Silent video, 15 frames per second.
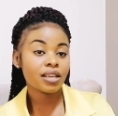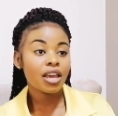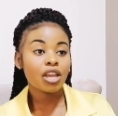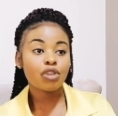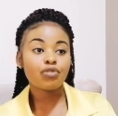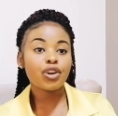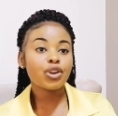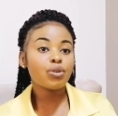
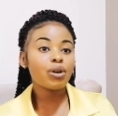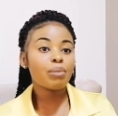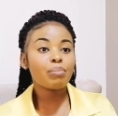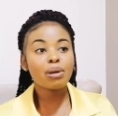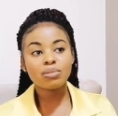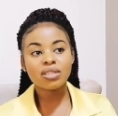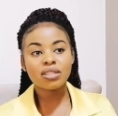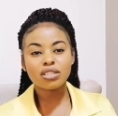If I know
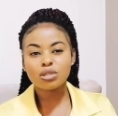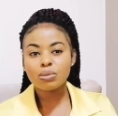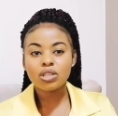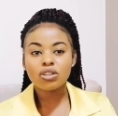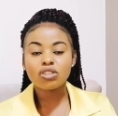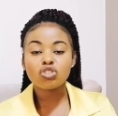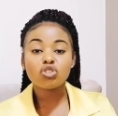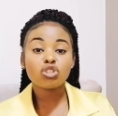maybe this
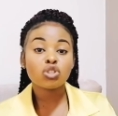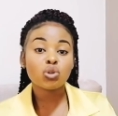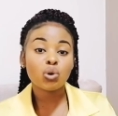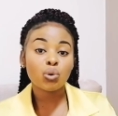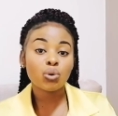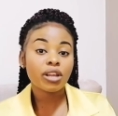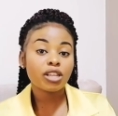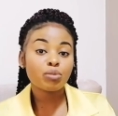person is not so
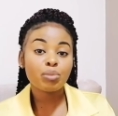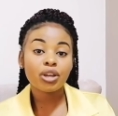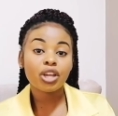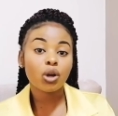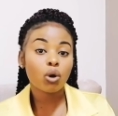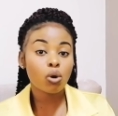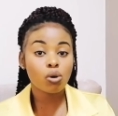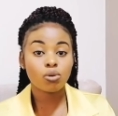good at
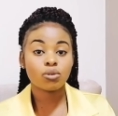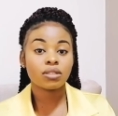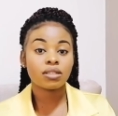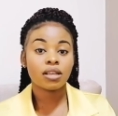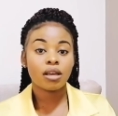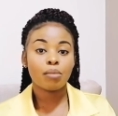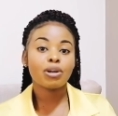making calls,